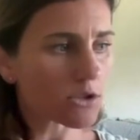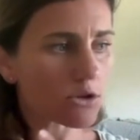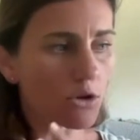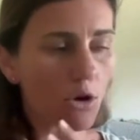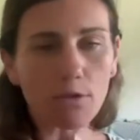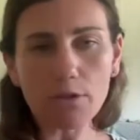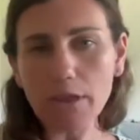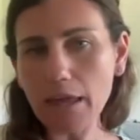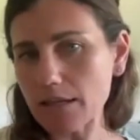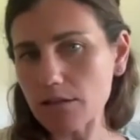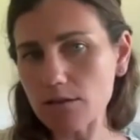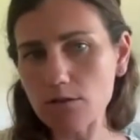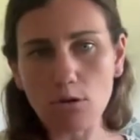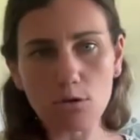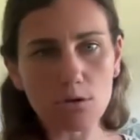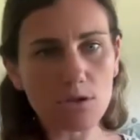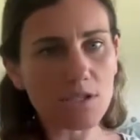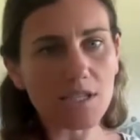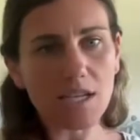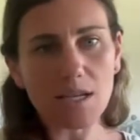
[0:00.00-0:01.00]
not
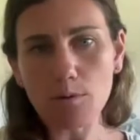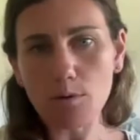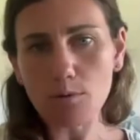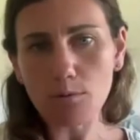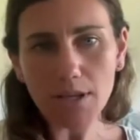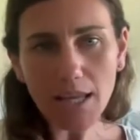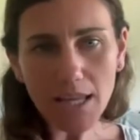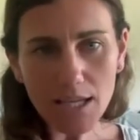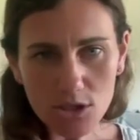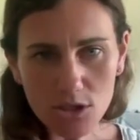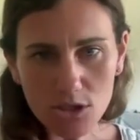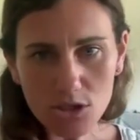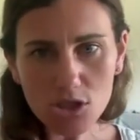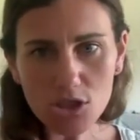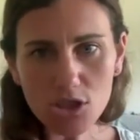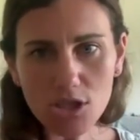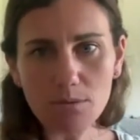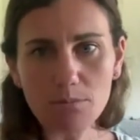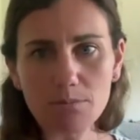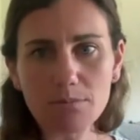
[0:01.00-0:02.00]
those deeper
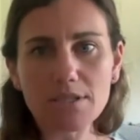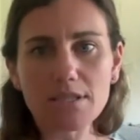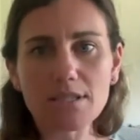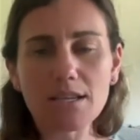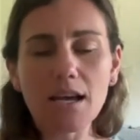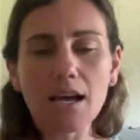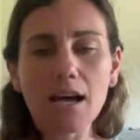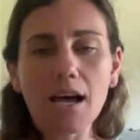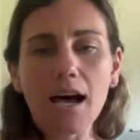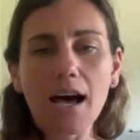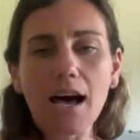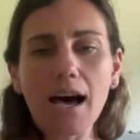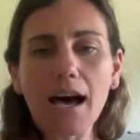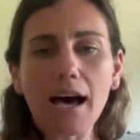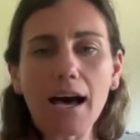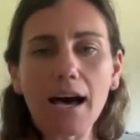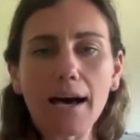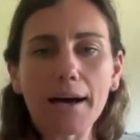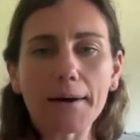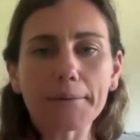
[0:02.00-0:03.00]
relationships.
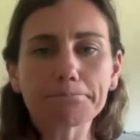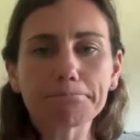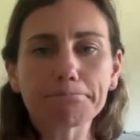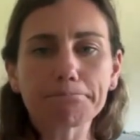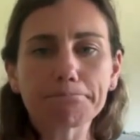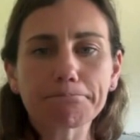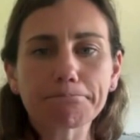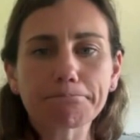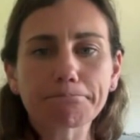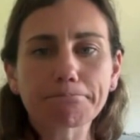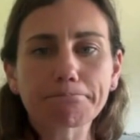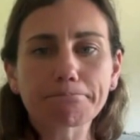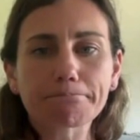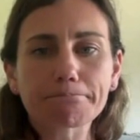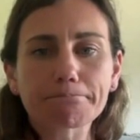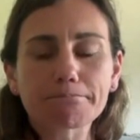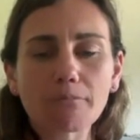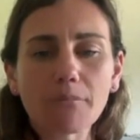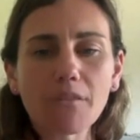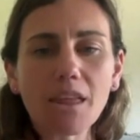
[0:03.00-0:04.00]
Um,
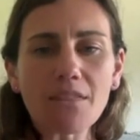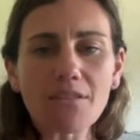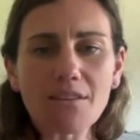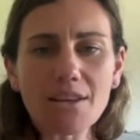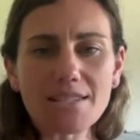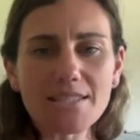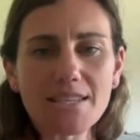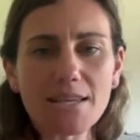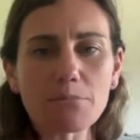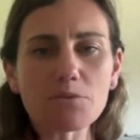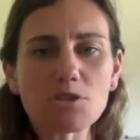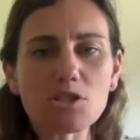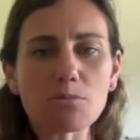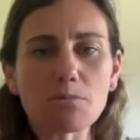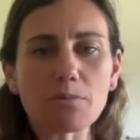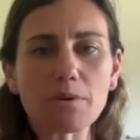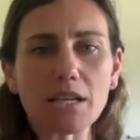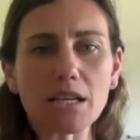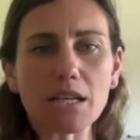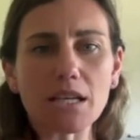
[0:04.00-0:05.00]
there seems to
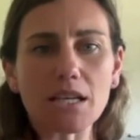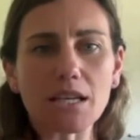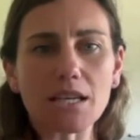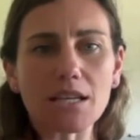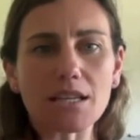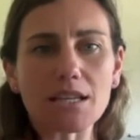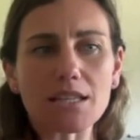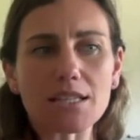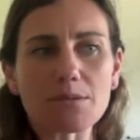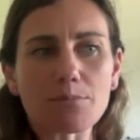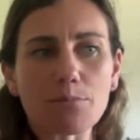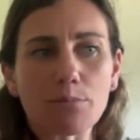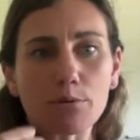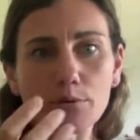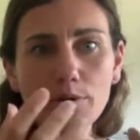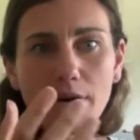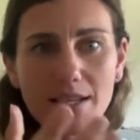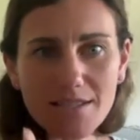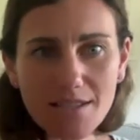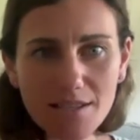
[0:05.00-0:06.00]
be this
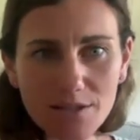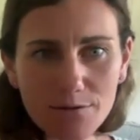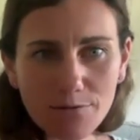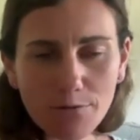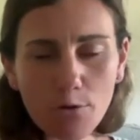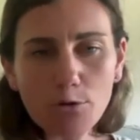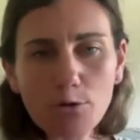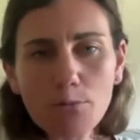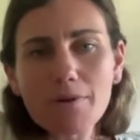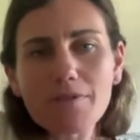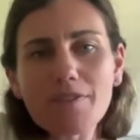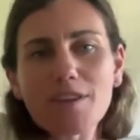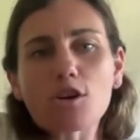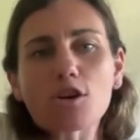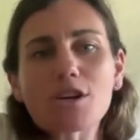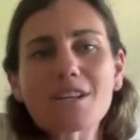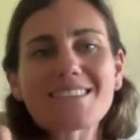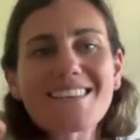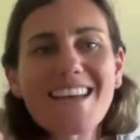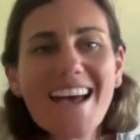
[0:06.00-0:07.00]
presence for them, but they're
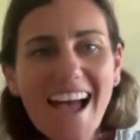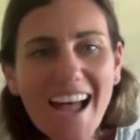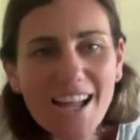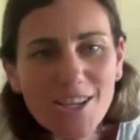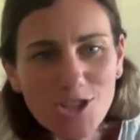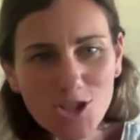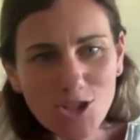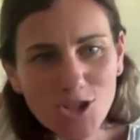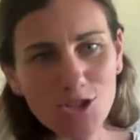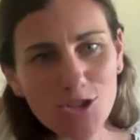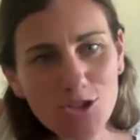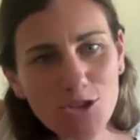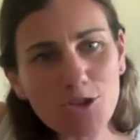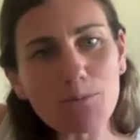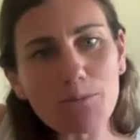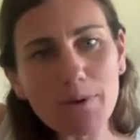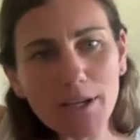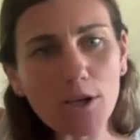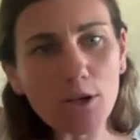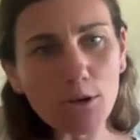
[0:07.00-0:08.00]
not attached to the
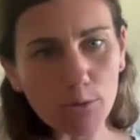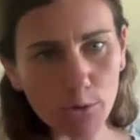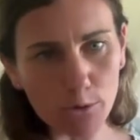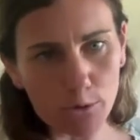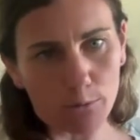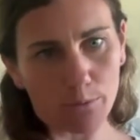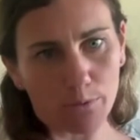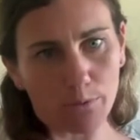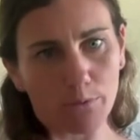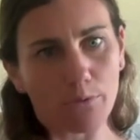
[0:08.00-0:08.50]
bigger group,